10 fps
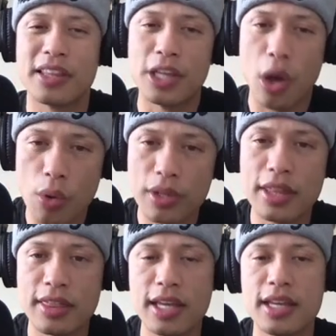The only
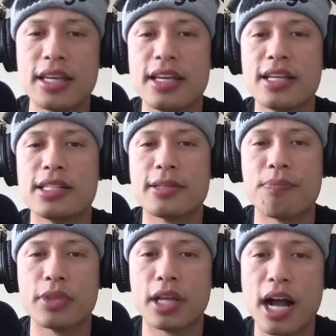thing is
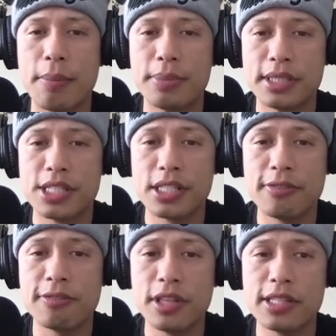the competition
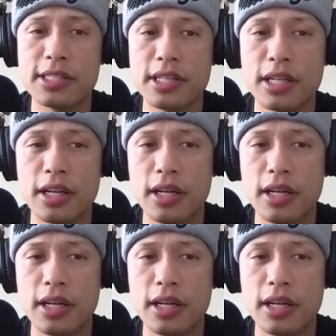for this